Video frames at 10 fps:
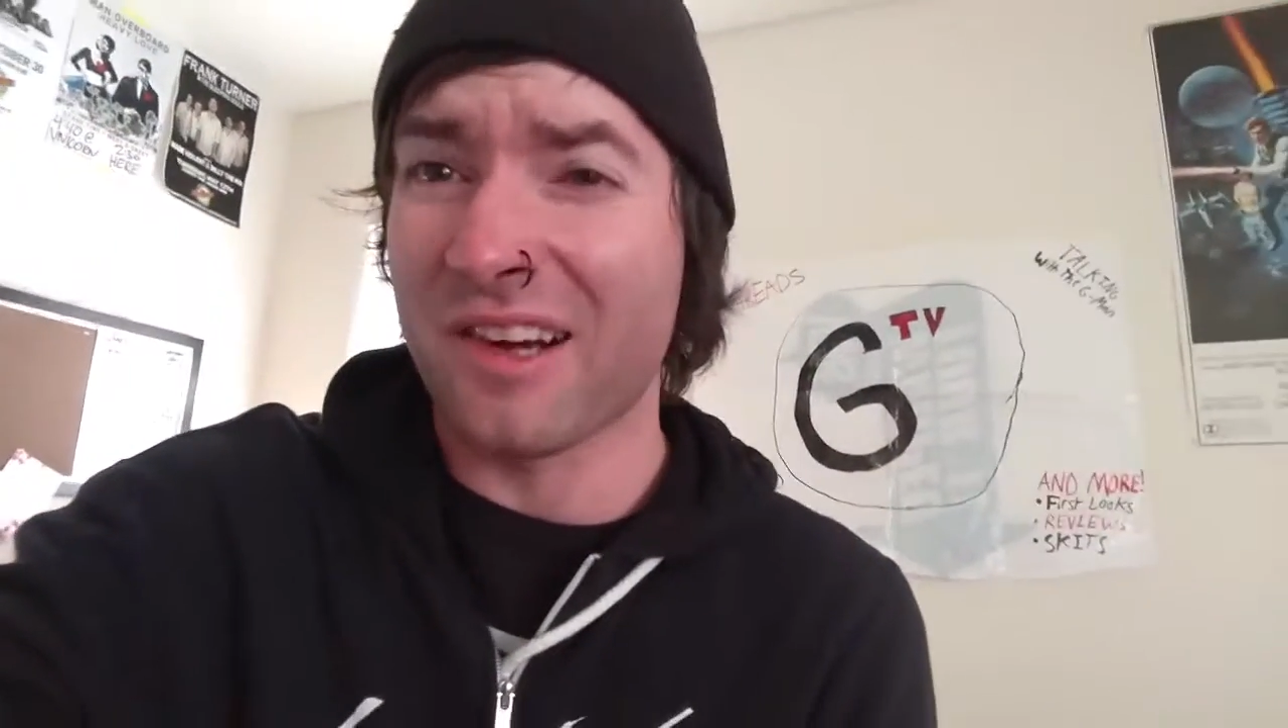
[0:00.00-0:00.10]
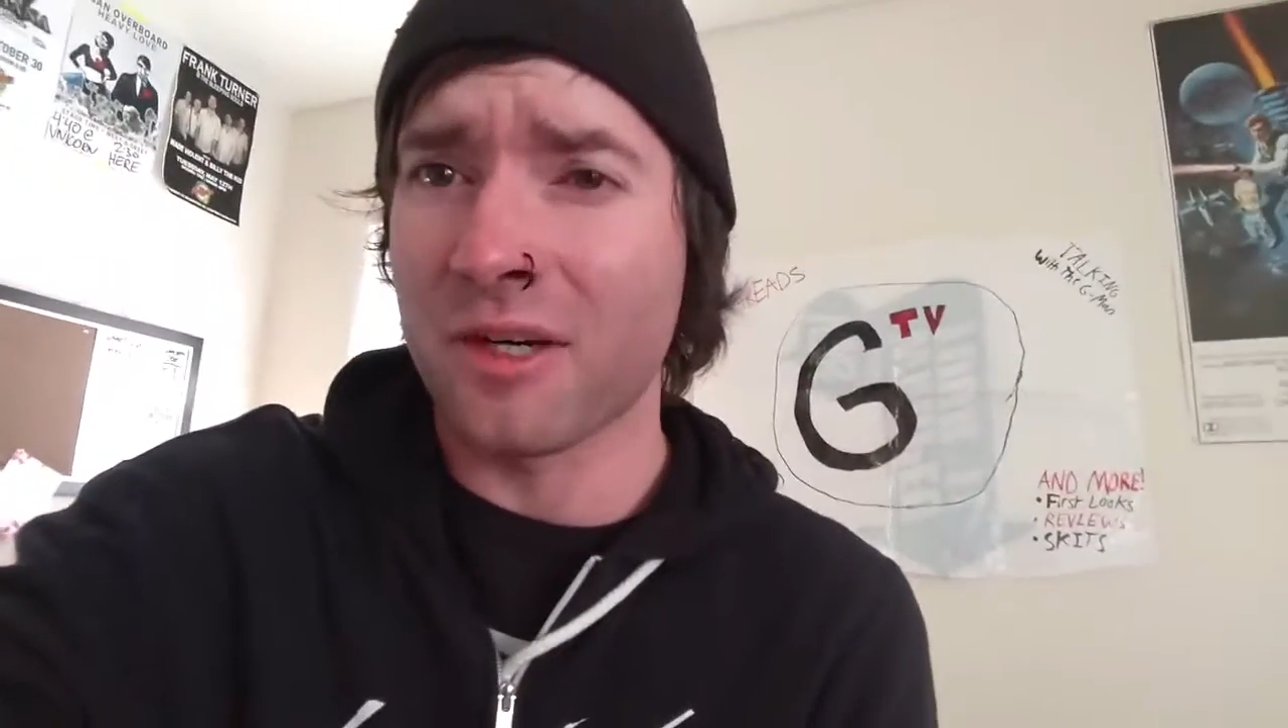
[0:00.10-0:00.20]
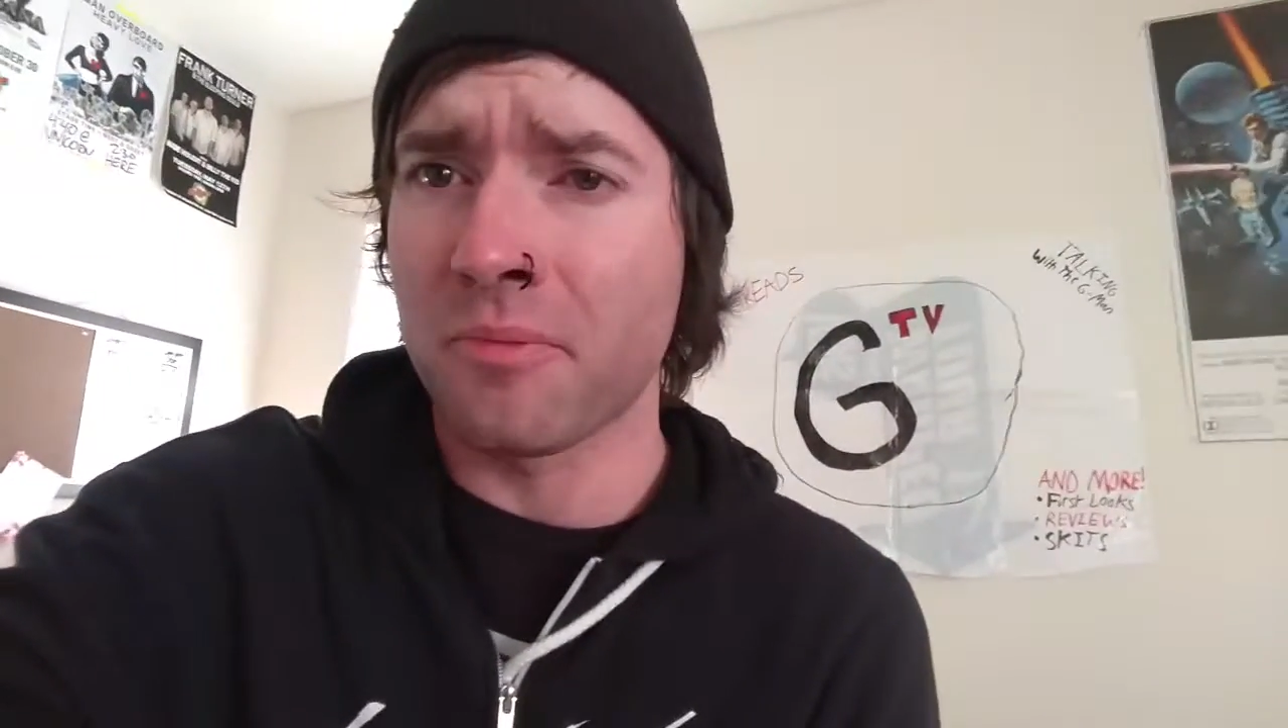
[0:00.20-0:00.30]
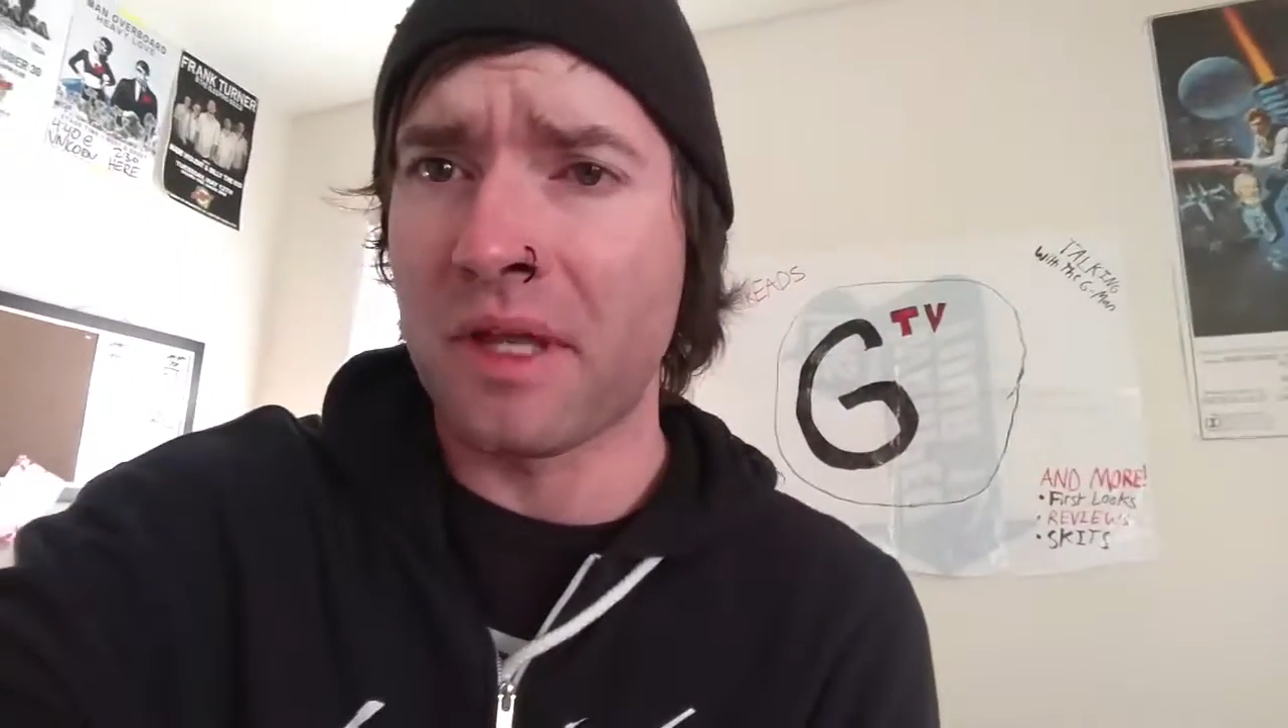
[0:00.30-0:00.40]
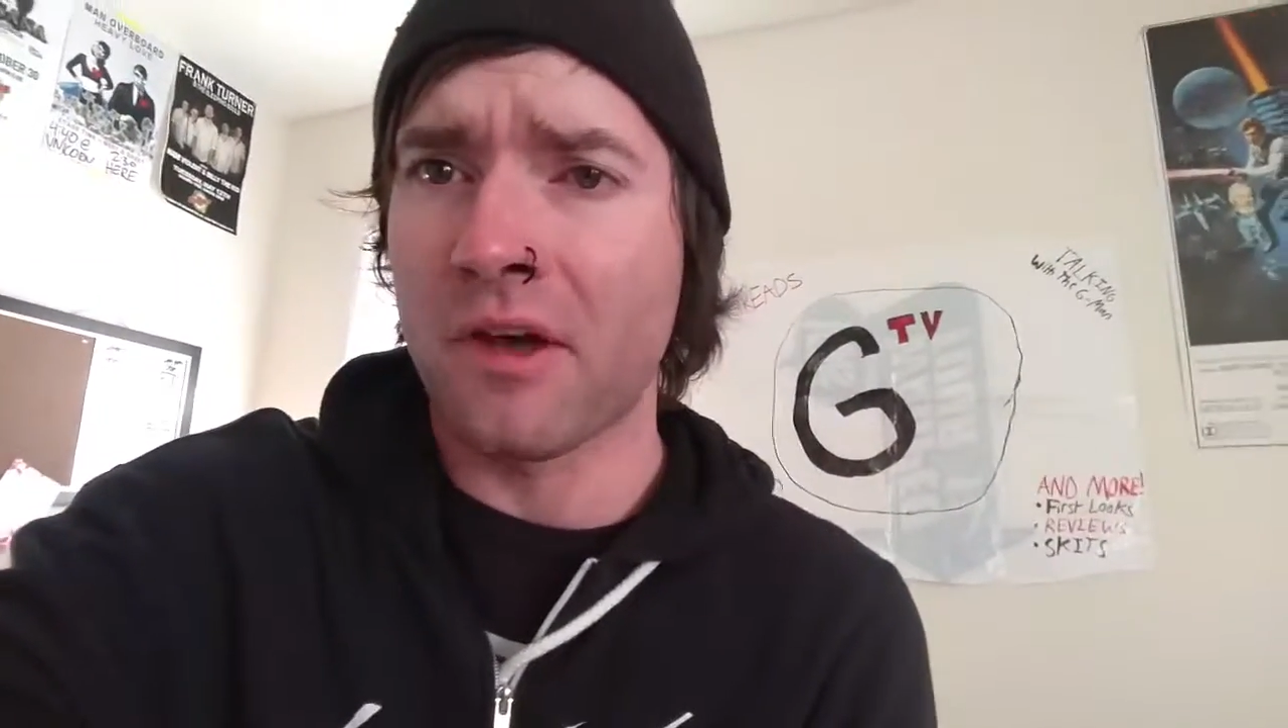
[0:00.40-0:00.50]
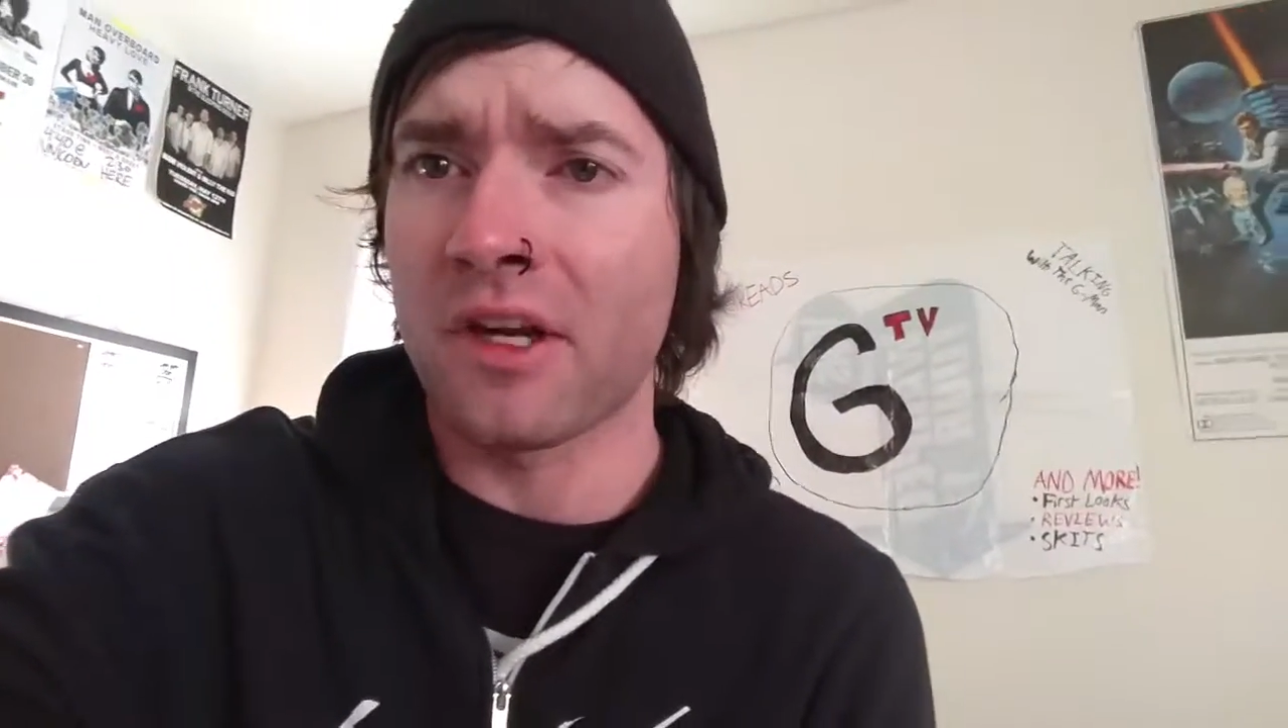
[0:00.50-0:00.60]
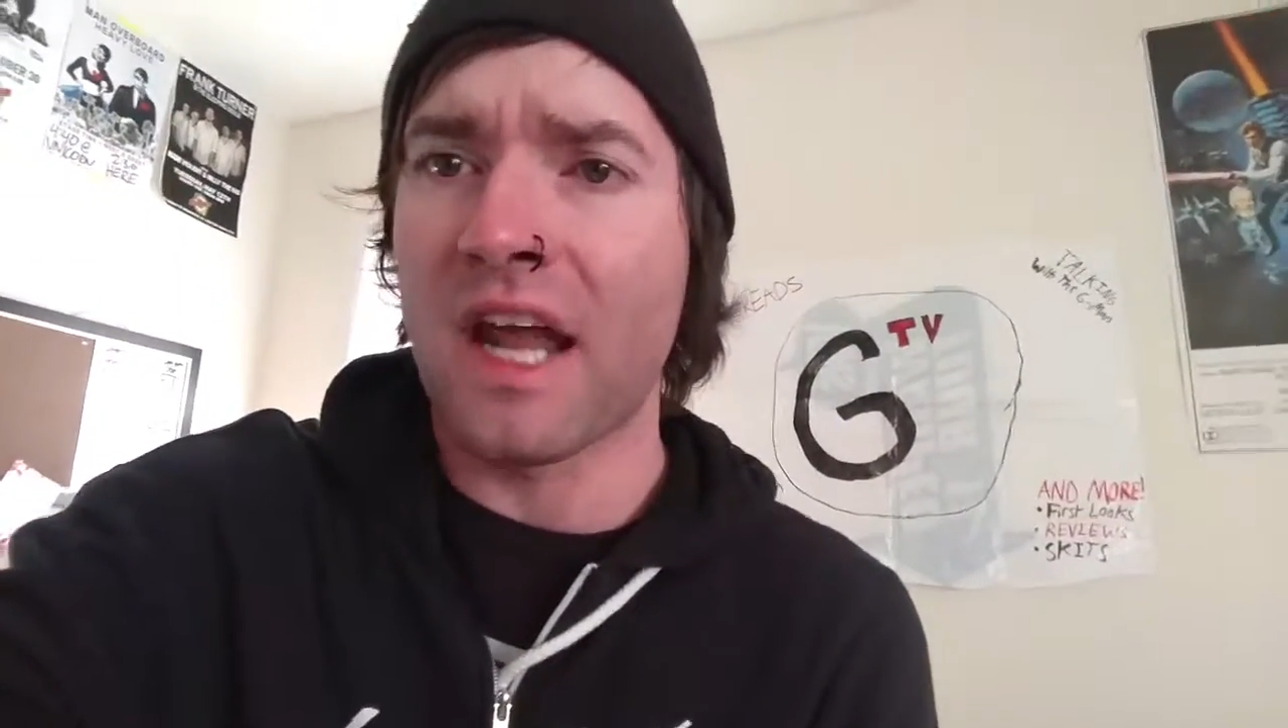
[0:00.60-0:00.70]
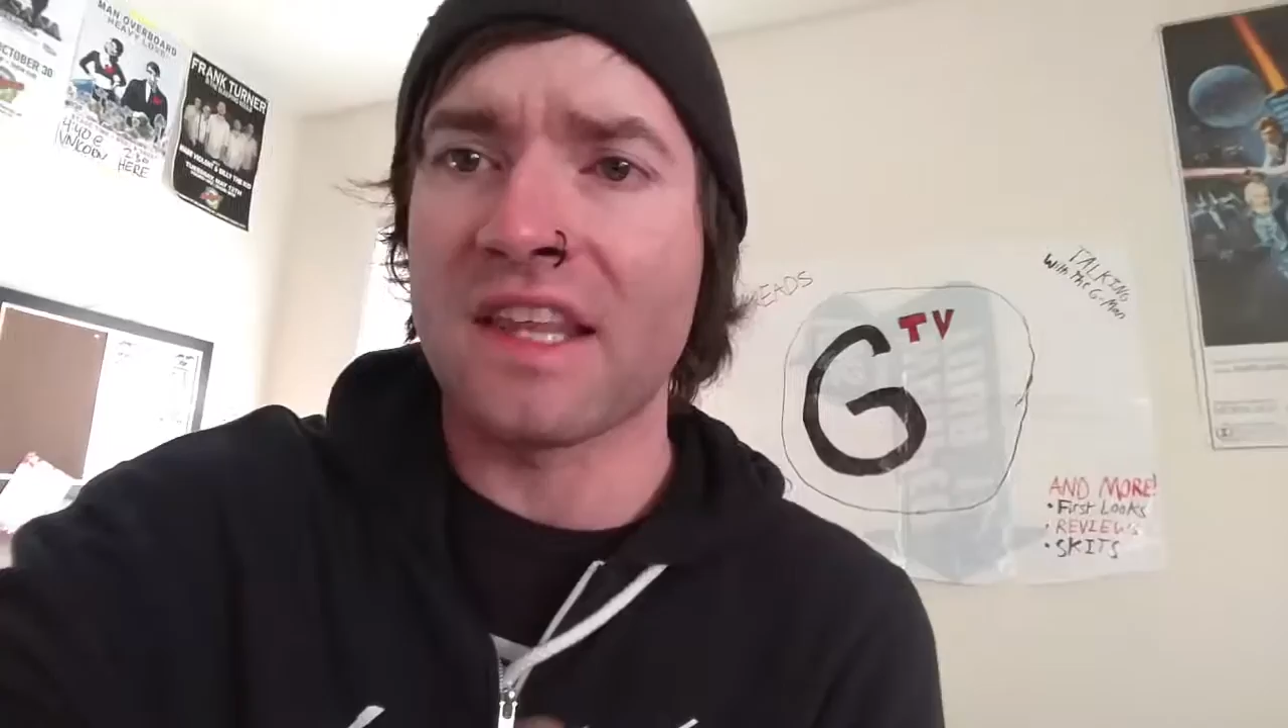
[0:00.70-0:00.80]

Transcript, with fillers: going to be on it.